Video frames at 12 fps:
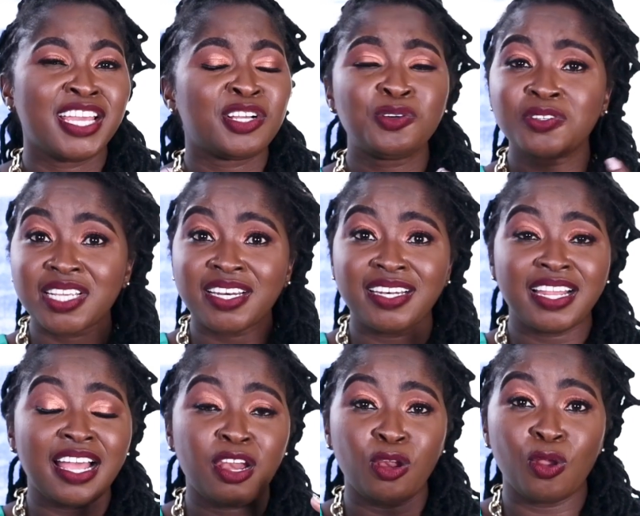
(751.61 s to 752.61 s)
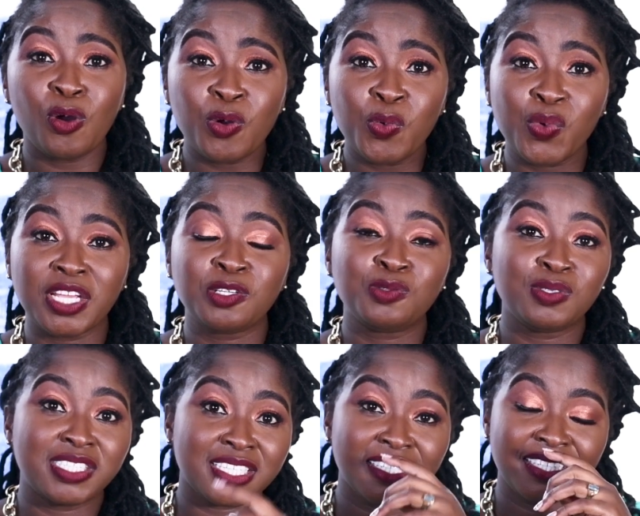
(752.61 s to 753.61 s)
It goes a long way to
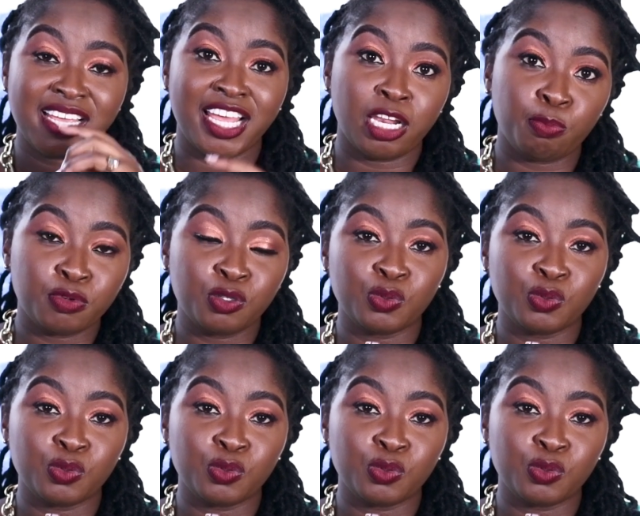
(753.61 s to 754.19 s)
just help